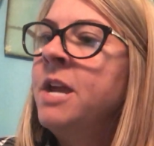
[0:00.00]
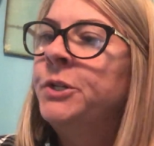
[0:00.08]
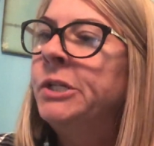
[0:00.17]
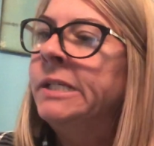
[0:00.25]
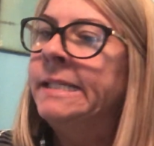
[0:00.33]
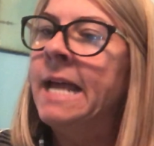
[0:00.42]

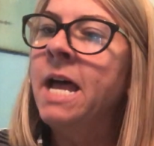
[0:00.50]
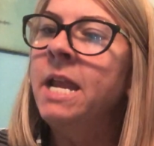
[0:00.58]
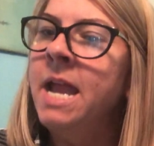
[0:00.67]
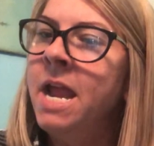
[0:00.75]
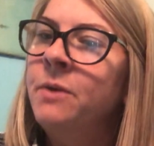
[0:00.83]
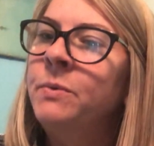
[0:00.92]
She sat
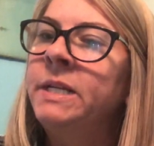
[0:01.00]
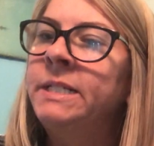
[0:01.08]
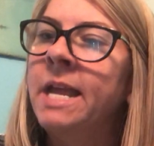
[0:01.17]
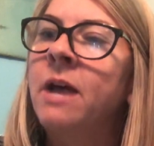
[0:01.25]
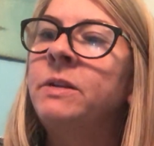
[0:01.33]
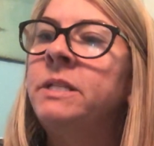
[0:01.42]
Henry
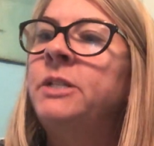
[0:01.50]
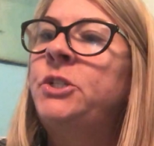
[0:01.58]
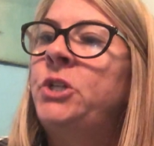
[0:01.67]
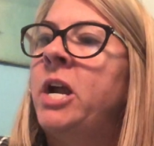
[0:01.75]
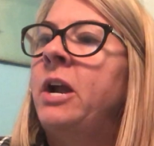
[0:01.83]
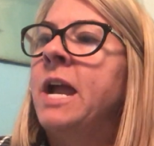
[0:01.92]
down in the
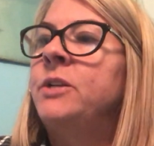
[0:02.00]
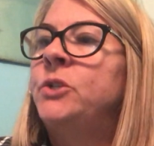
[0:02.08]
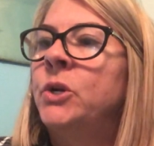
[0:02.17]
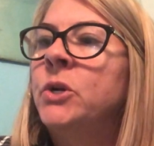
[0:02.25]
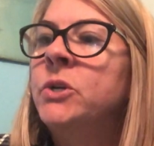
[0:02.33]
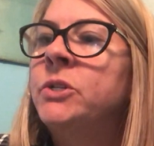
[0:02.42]
chair and
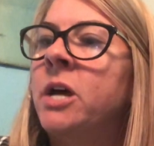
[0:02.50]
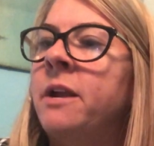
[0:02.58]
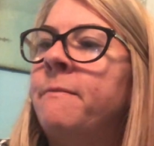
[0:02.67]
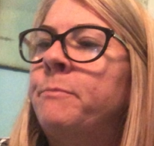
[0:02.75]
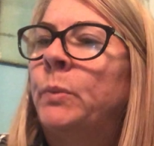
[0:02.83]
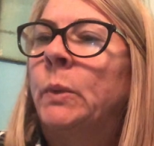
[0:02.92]
turned
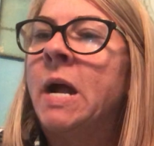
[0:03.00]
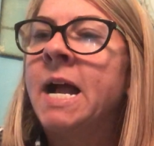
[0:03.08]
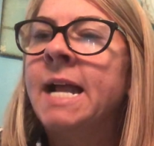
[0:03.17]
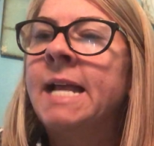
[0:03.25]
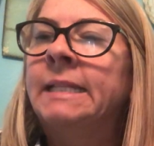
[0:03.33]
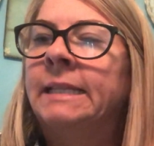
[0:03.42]
on a
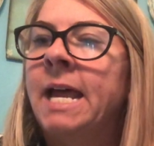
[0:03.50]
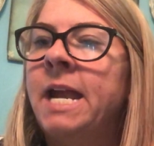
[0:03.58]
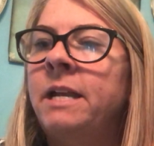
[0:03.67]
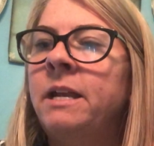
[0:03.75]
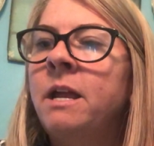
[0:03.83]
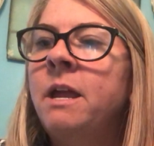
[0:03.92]
bright light.